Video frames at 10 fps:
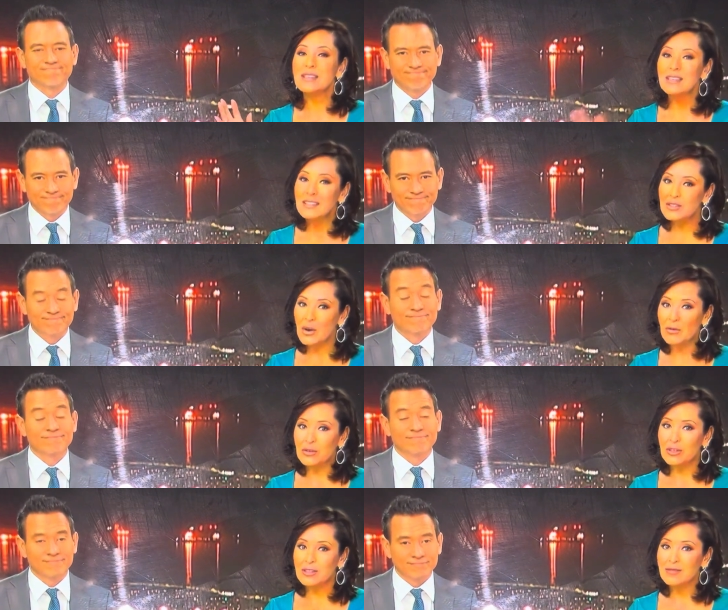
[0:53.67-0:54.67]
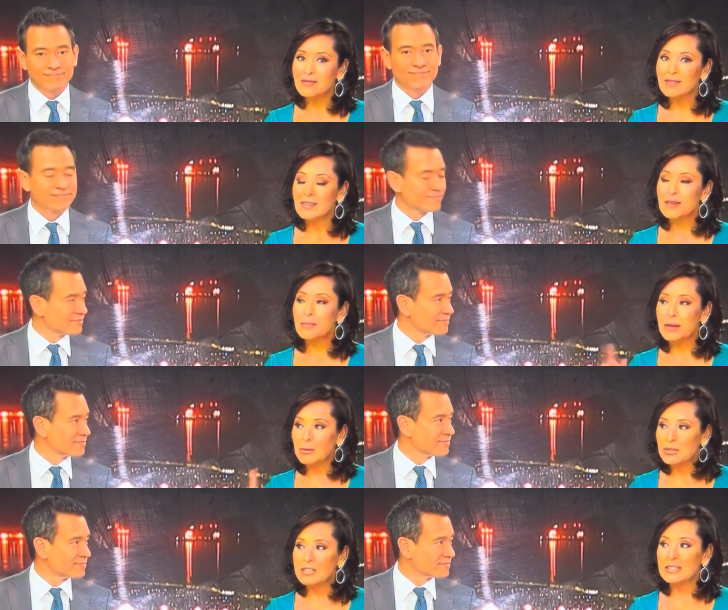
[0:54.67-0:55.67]
Speaker 1: is over but
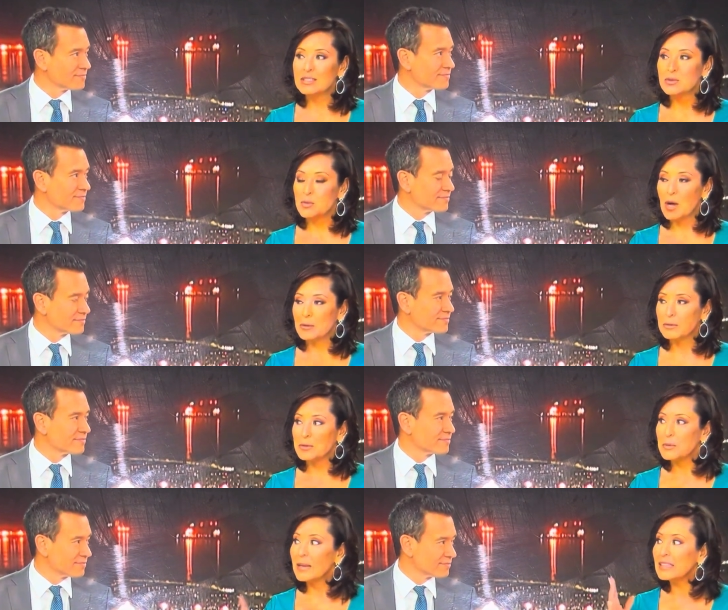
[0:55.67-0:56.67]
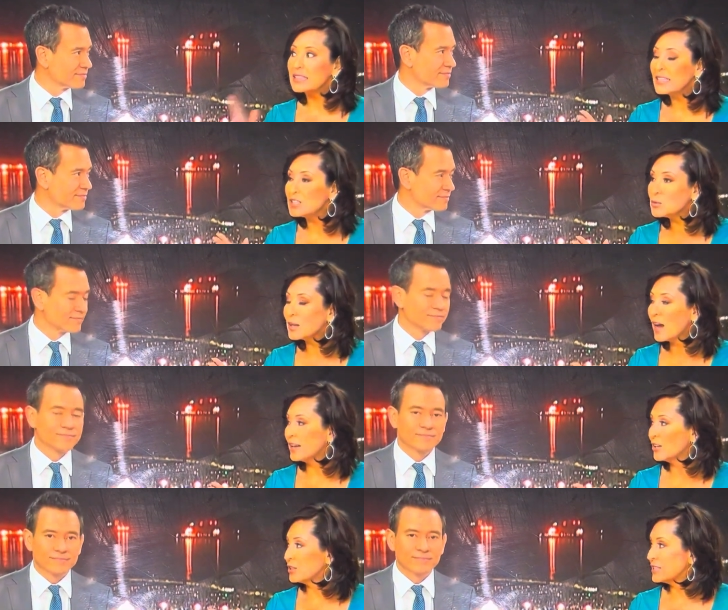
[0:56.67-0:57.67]
we're seeing some problems. But at least we got
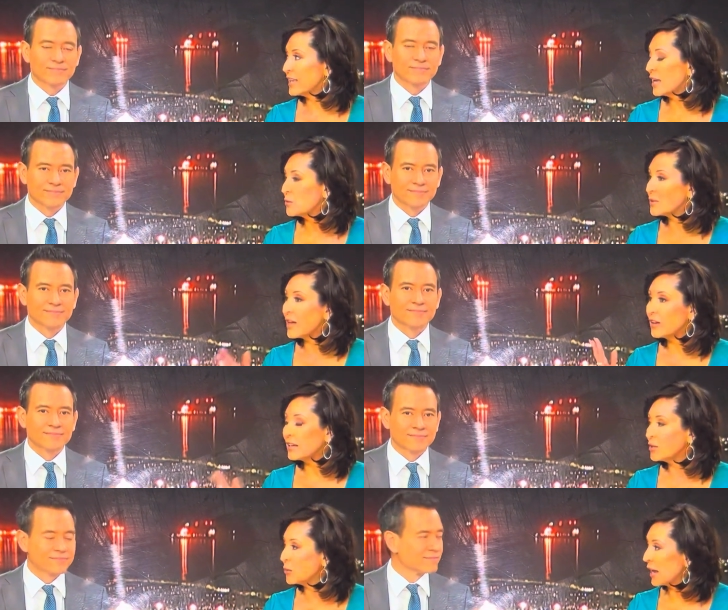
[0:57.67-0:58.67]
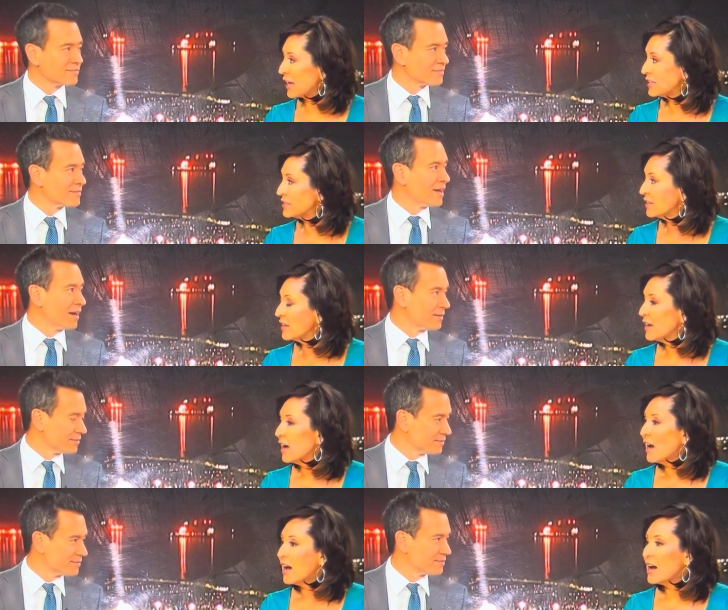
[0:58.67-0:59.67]
here today without any rain. Yeah.
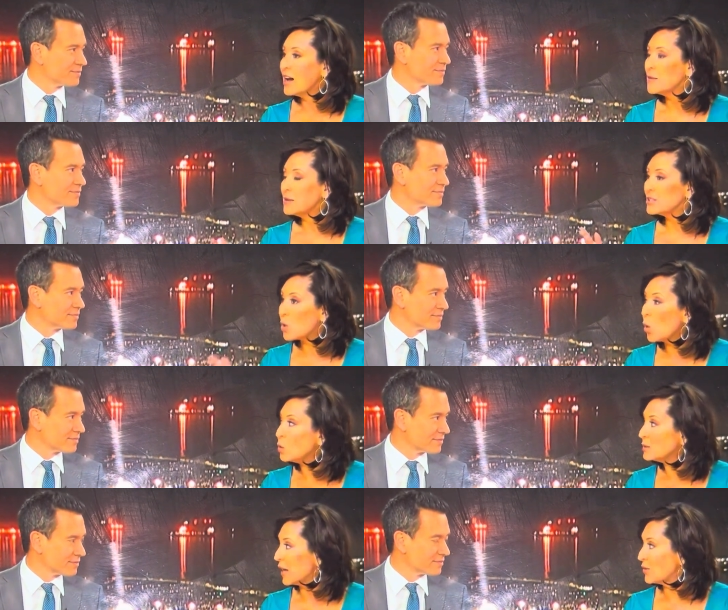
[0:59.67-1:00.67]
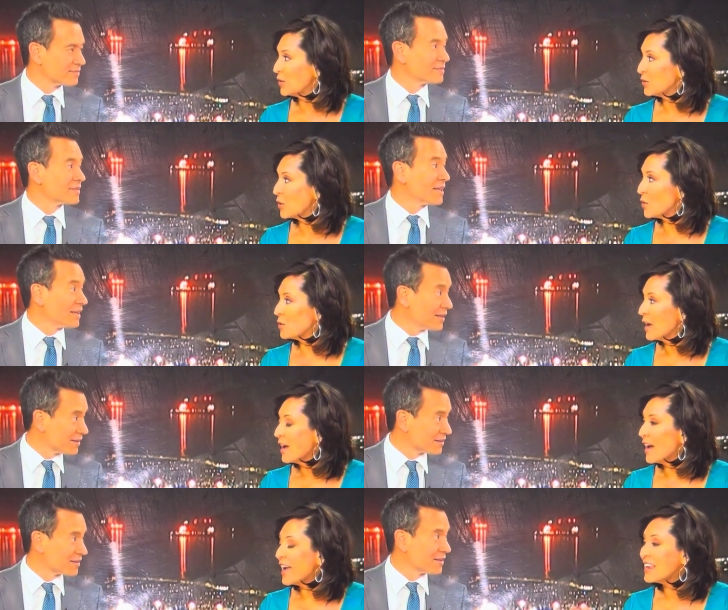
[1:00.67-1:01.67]
Um, it's cold out there, though. It
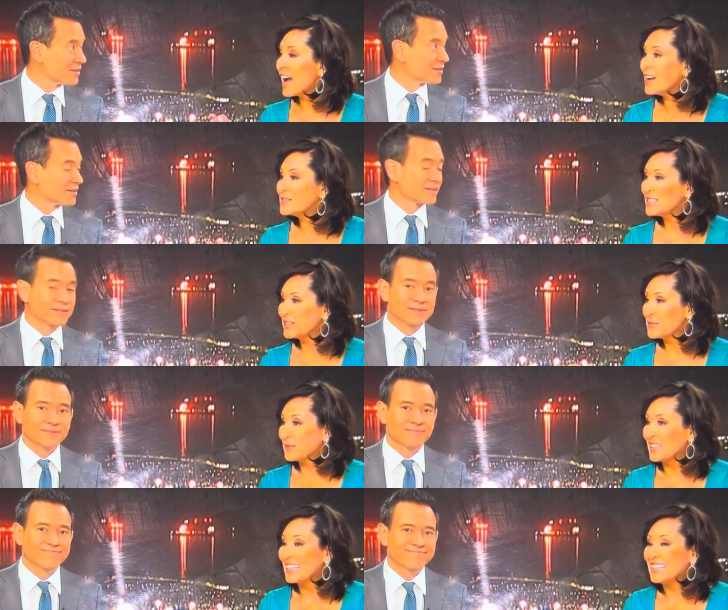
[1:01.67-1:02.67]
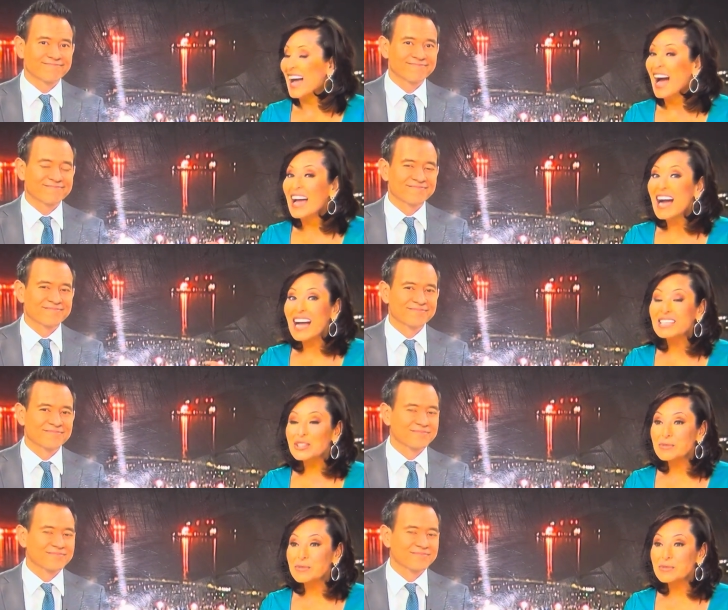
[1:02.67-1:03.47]
is. It and is. I was telling Belen, it took me